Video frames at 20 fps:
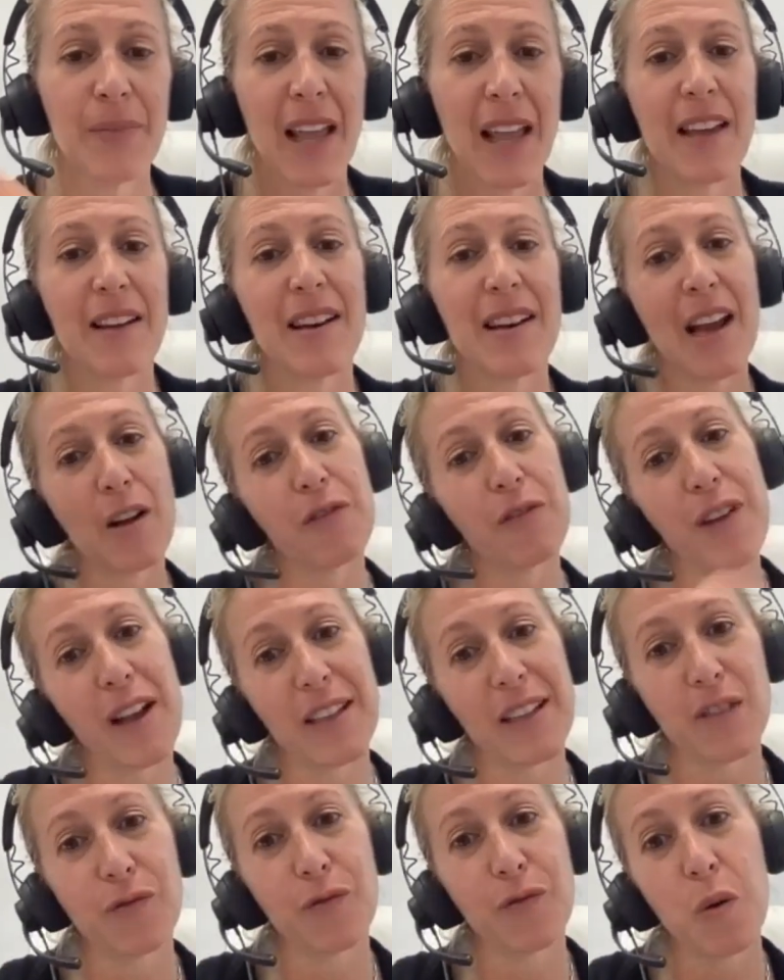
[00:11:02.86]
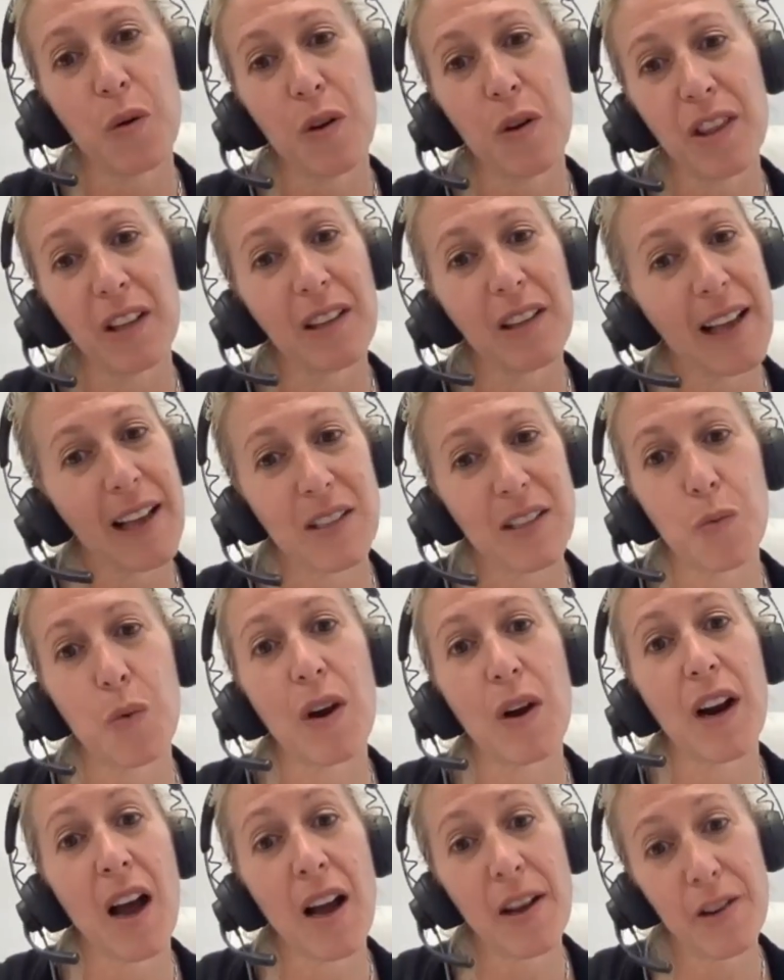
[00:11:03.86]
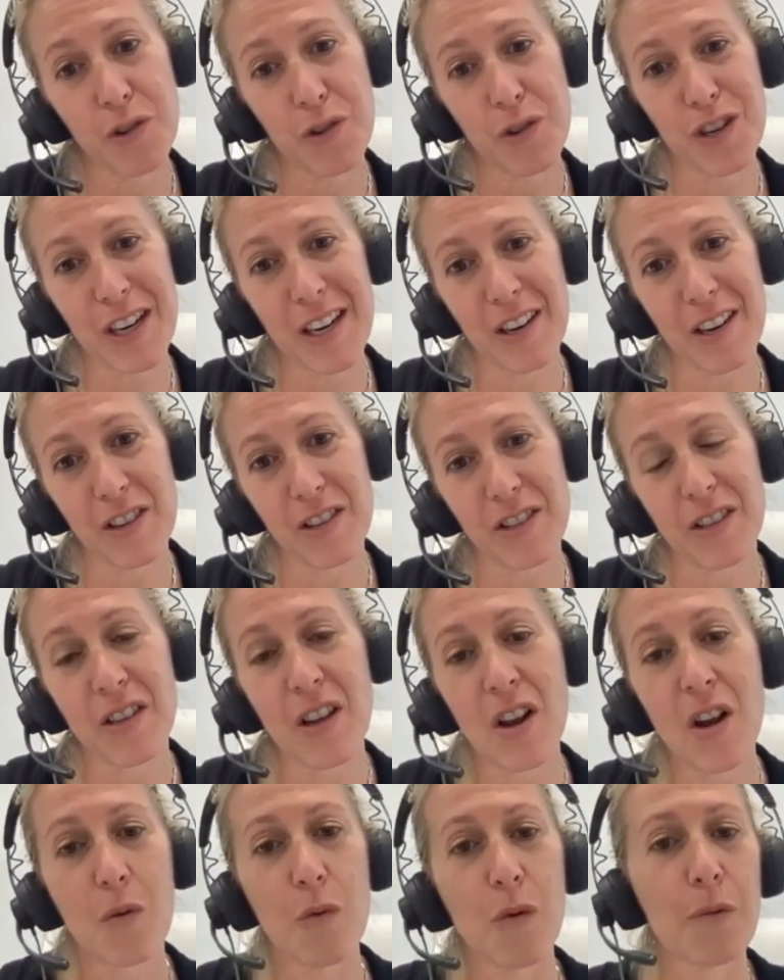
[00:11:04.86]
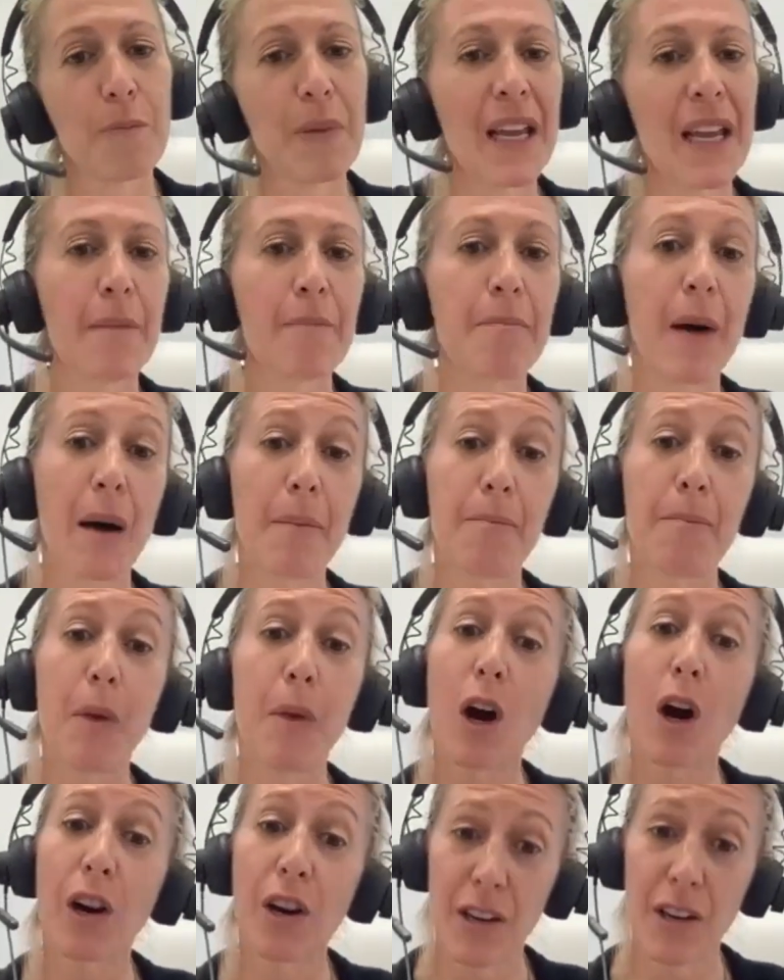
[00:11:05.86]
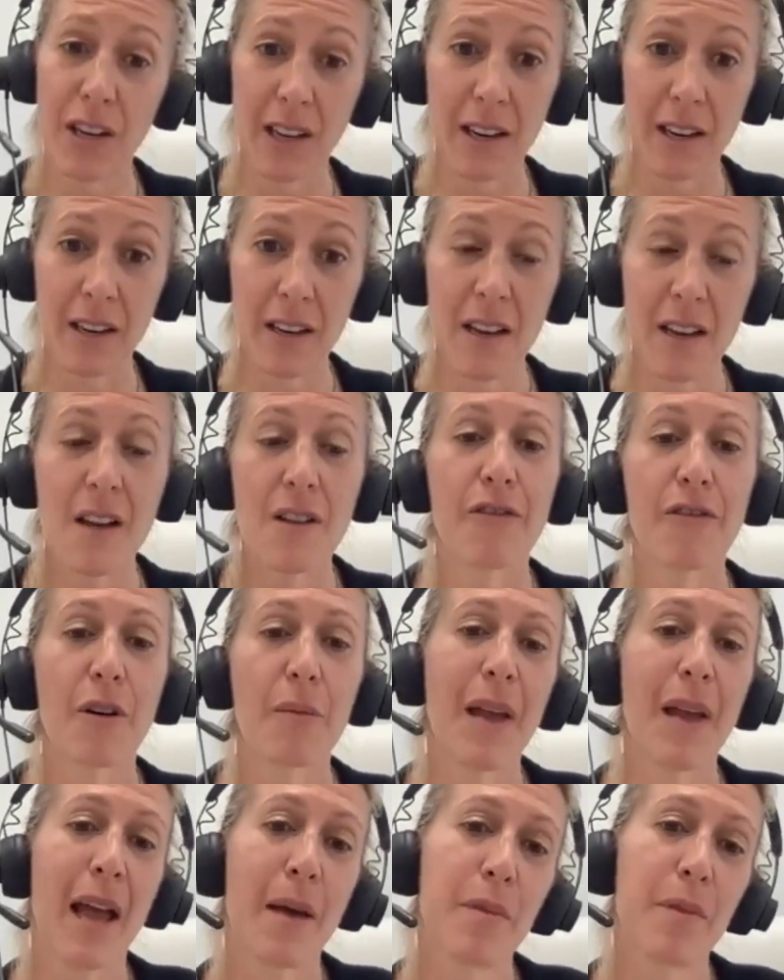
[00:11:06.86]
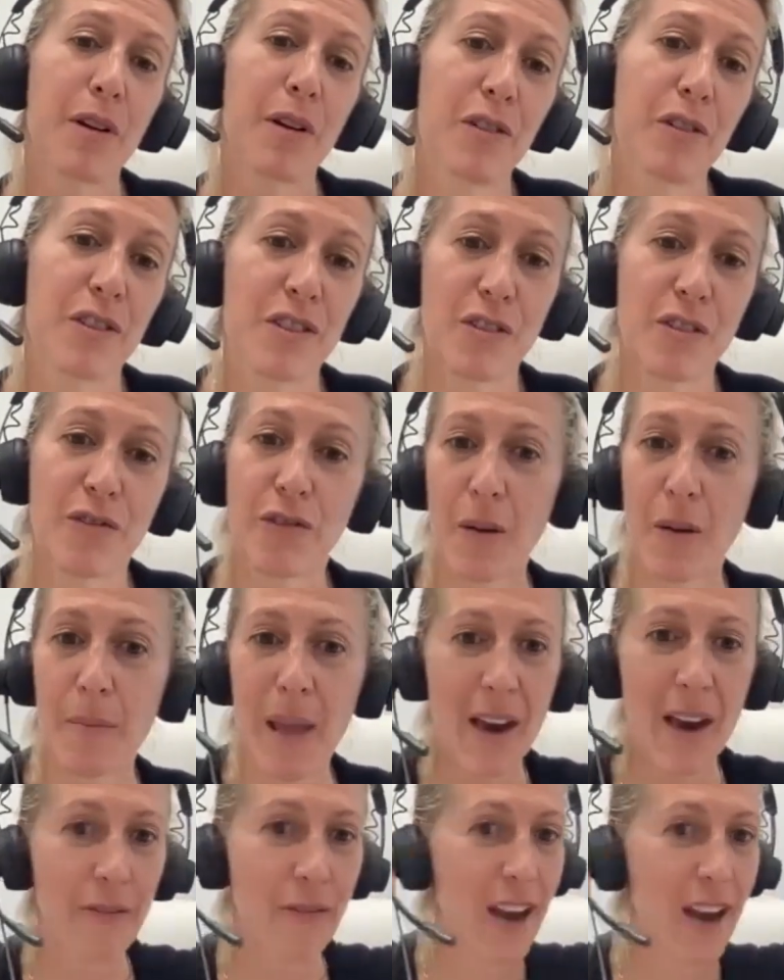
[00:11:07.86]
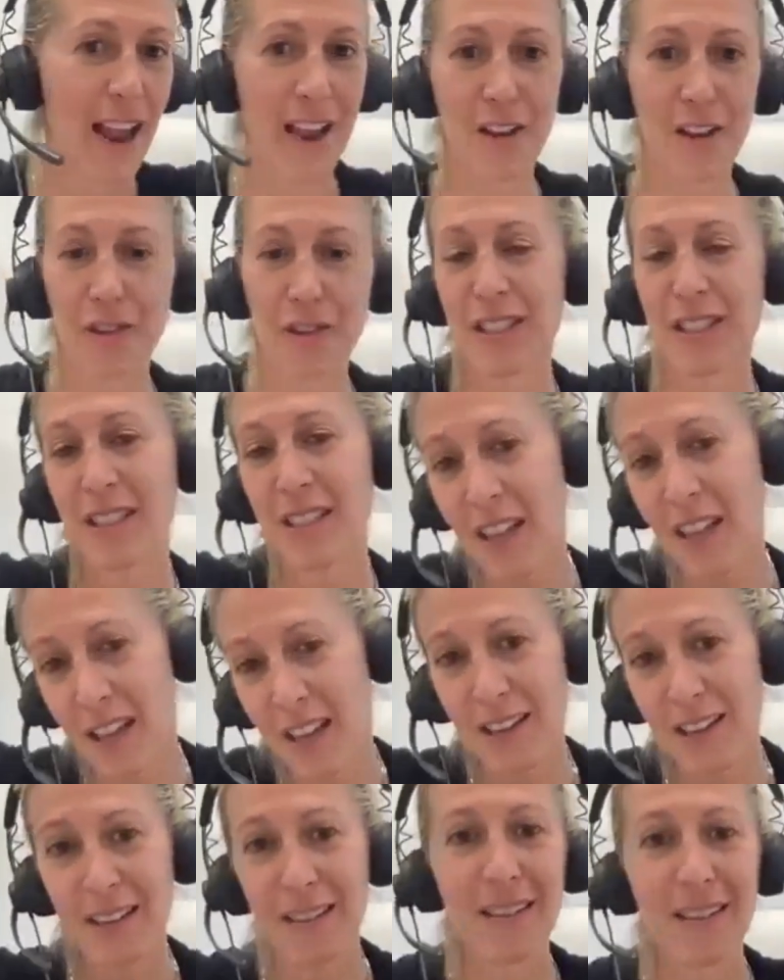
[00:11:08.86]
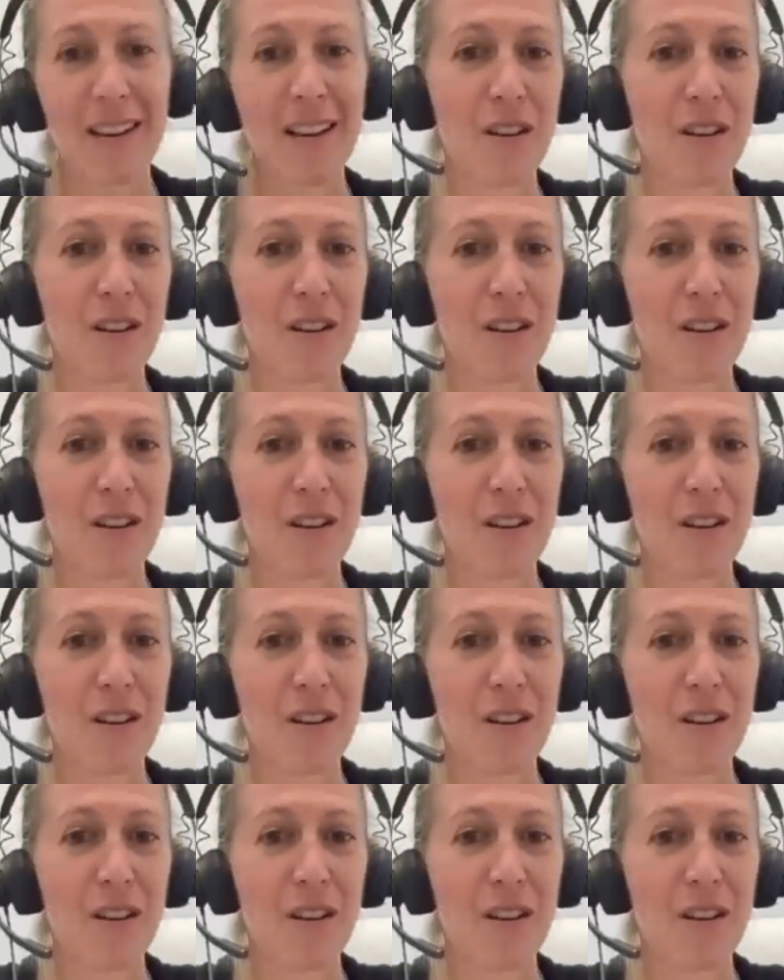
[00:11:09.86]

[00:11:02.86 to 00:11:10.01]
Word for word: and now fast forward the last 100 years we're being bombarded from chemicals from every angle skin